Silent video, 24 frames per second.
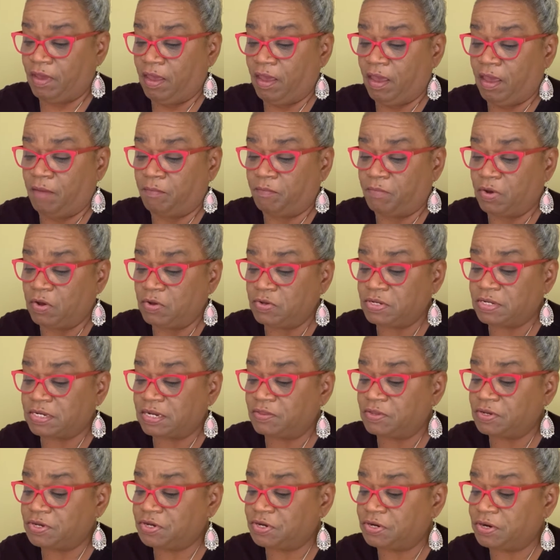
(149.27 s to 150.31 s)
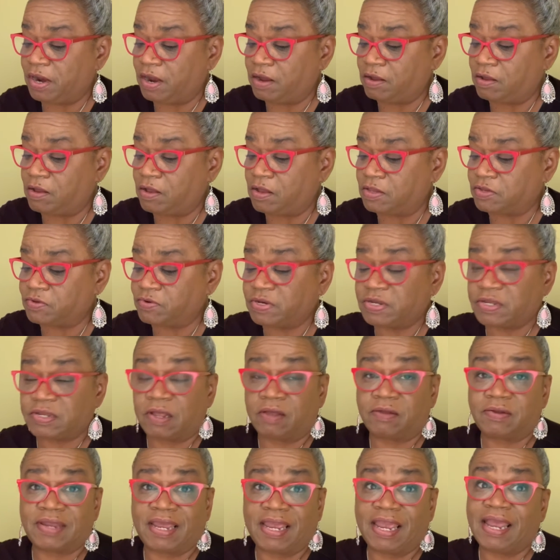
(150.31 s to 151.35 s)
Most of the sugar alcohols
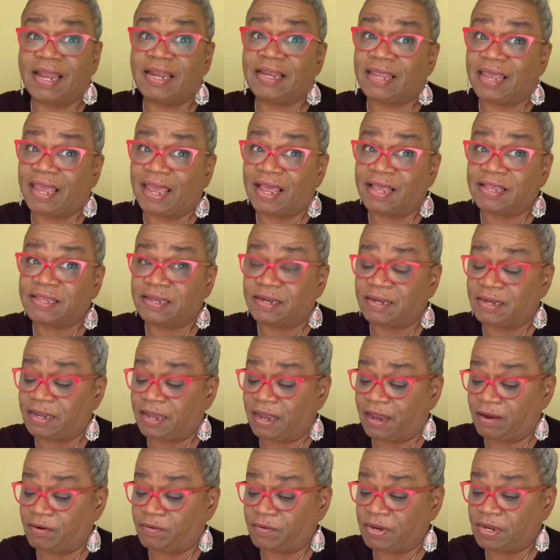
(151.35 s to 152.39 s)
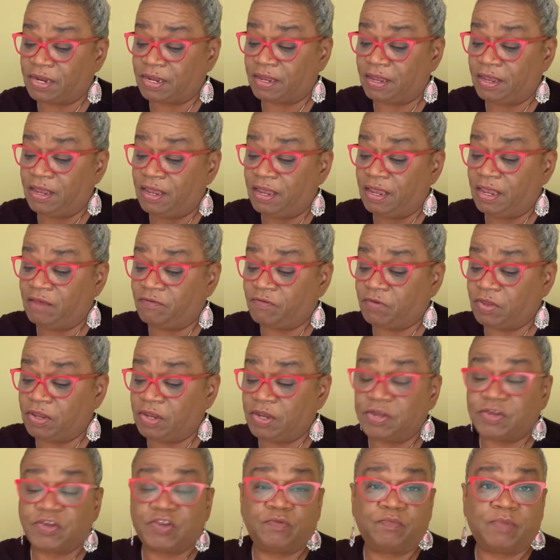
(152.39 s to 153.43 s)
result in gas and diarrhea if you
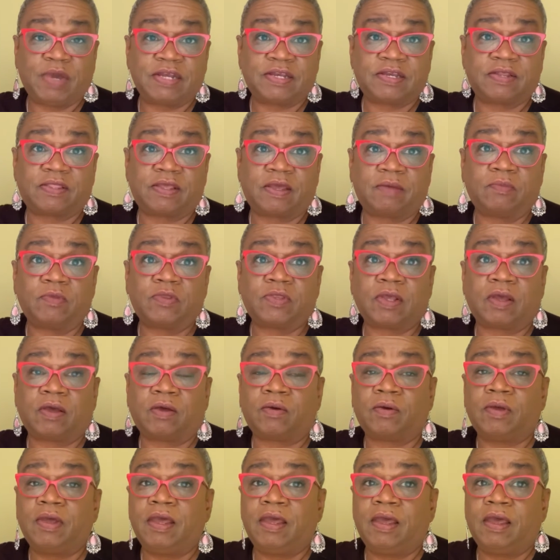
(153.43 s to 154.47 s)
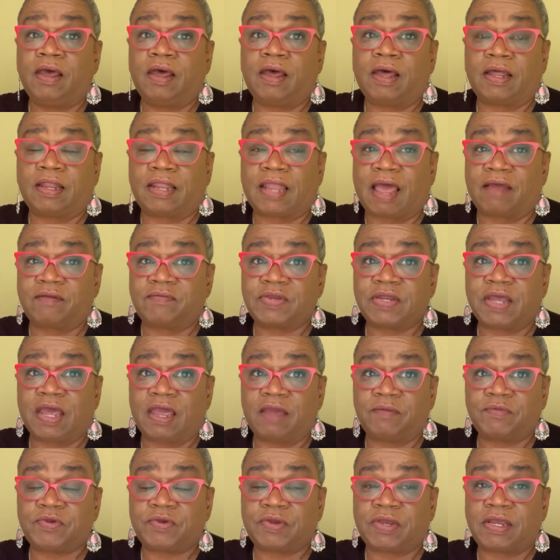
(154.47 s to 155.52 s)
eat too much of them. So a lot of
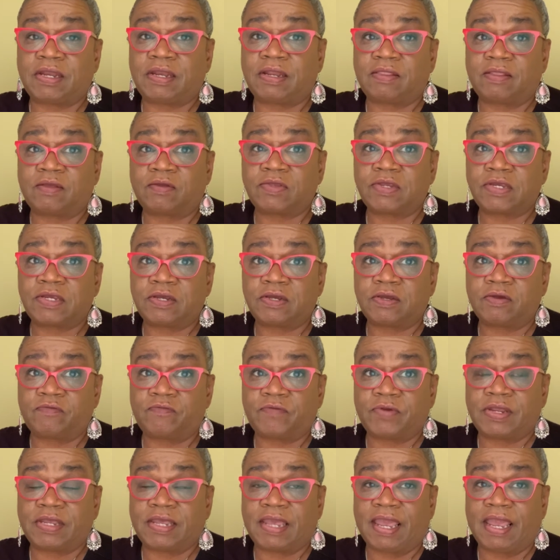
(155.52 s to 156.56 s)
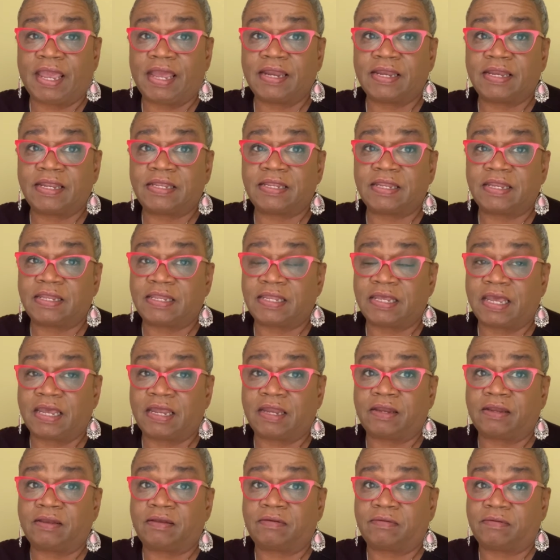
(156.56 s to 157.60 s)
times you're eating those sugar-free candies and
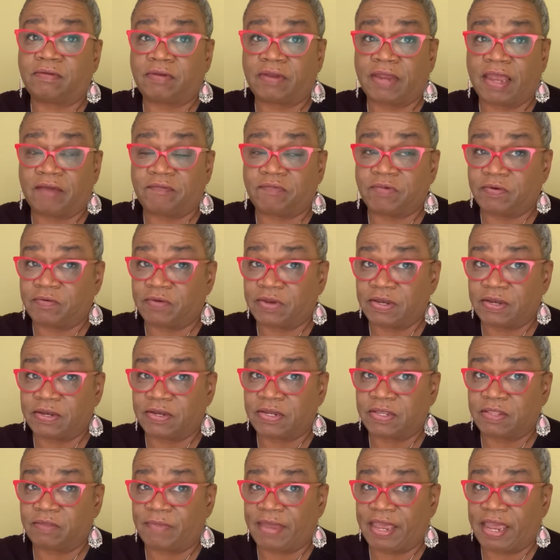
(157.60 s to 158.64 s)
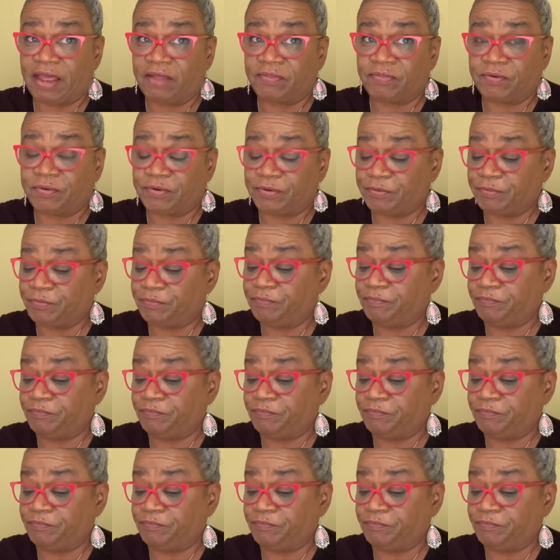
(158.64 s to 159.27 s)
then you're having to run to the bathroom.